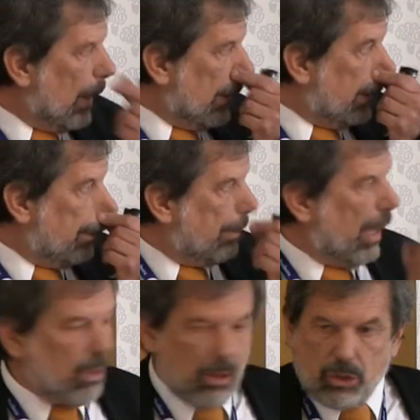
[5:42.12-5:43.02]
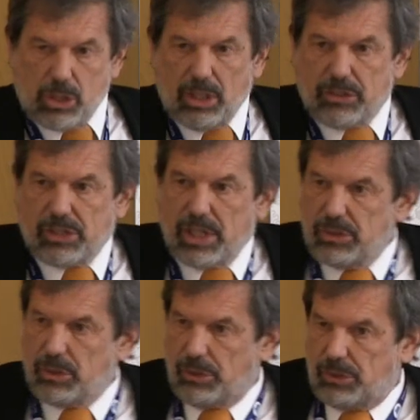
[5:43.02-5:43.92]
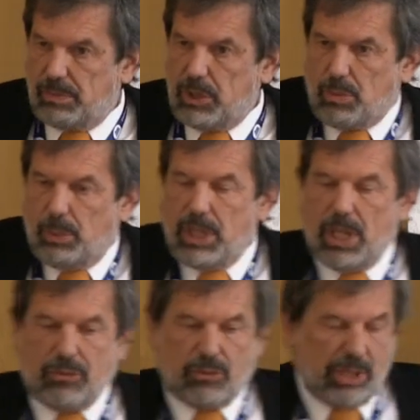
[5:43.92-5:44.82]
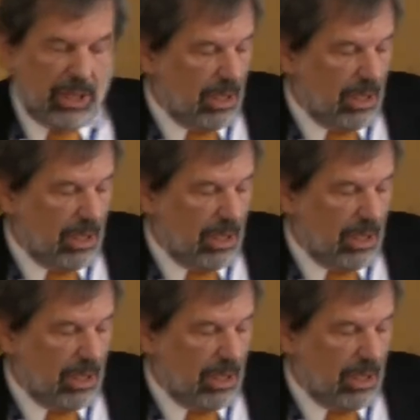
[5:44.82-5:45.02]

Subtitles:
The biological sensors, which we have